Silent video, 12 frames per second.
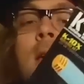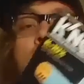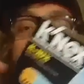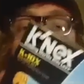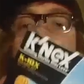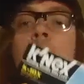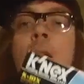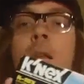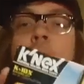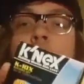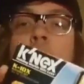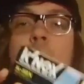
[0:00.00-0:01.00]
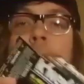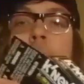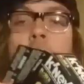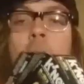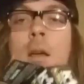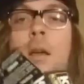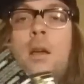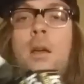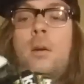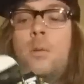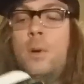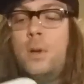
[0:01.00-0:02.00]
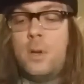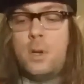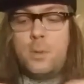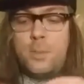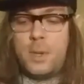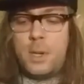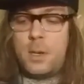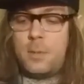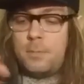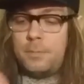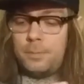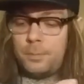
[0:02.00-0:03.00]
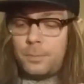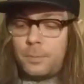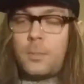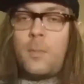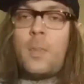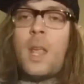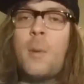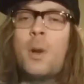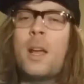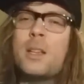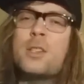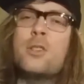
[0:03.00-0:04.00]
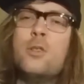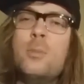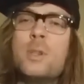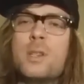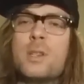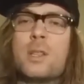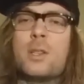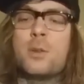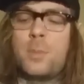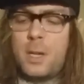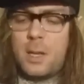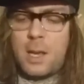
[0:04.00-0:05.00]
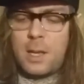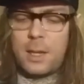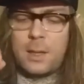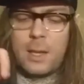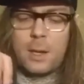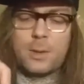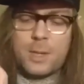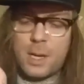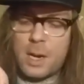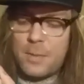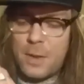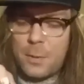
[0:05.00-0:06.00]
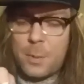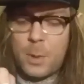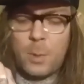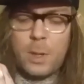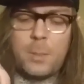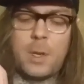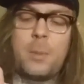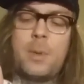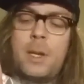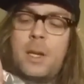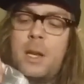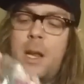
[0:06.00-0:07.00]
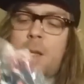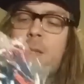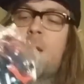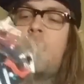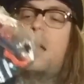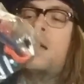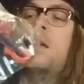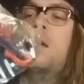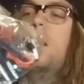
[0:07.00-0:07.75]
and we'll open up. And what I assume is this will be a lot like a Lego set. I've never really been a big K-10X guy.